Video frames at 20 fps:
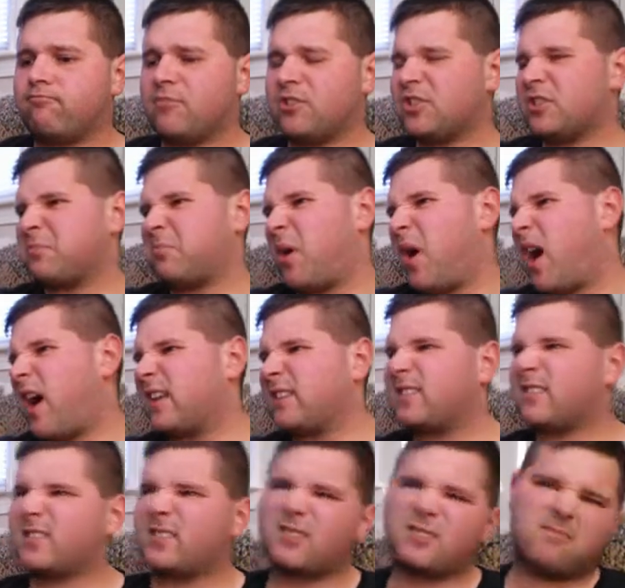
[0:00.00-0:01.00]
Mrs.
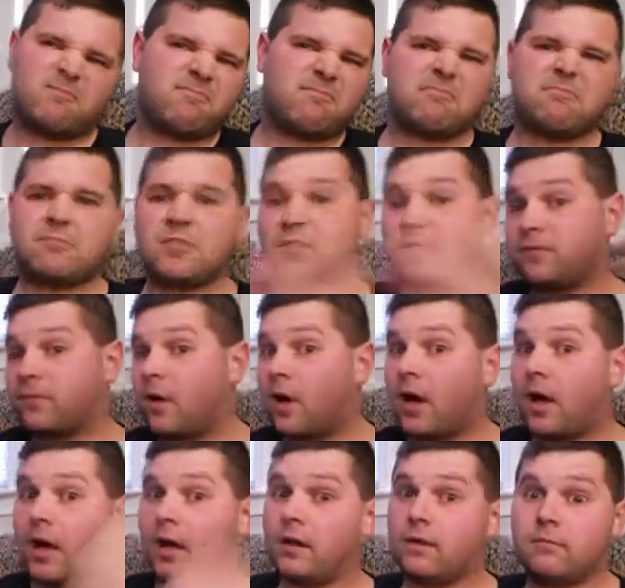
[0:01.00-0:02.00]
Potts is
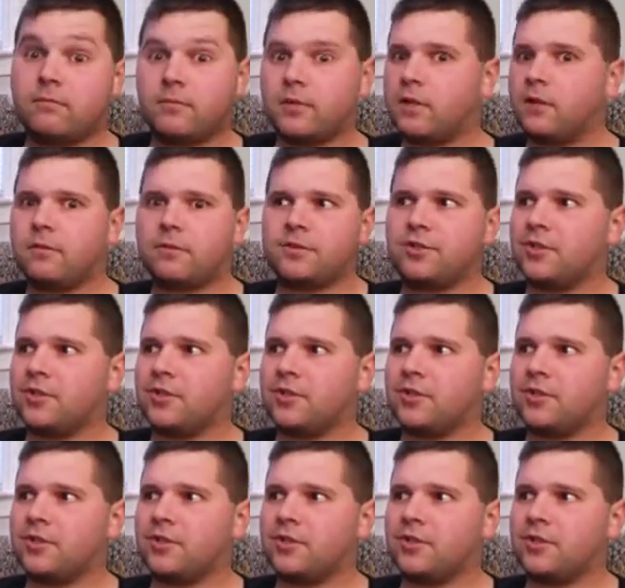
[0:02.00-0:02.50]
fine,